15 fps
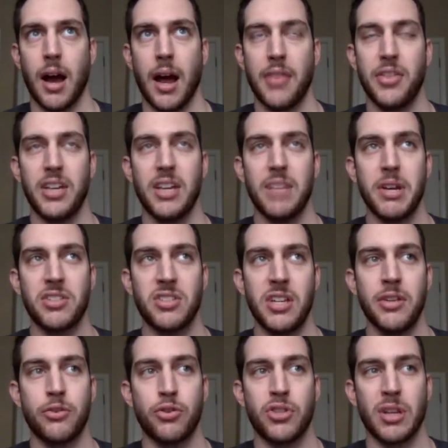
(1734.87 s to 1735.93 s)
I think he makes an
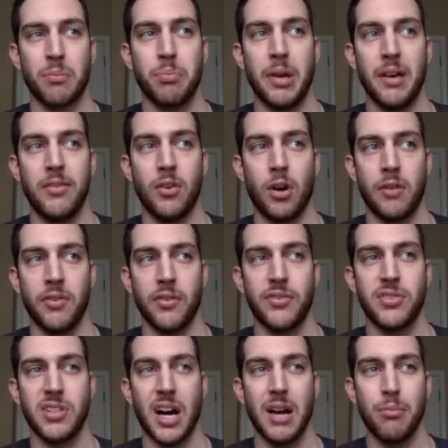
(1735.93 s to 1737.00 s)
interesting pivot off of
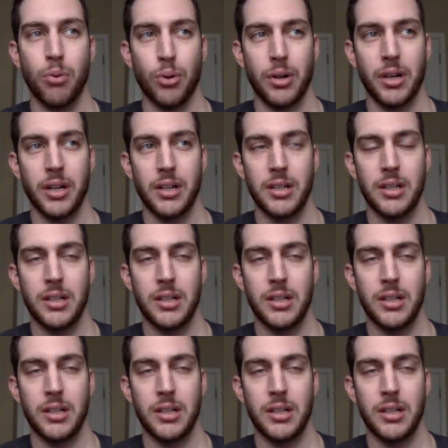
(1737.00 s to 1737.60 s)
Cyborg,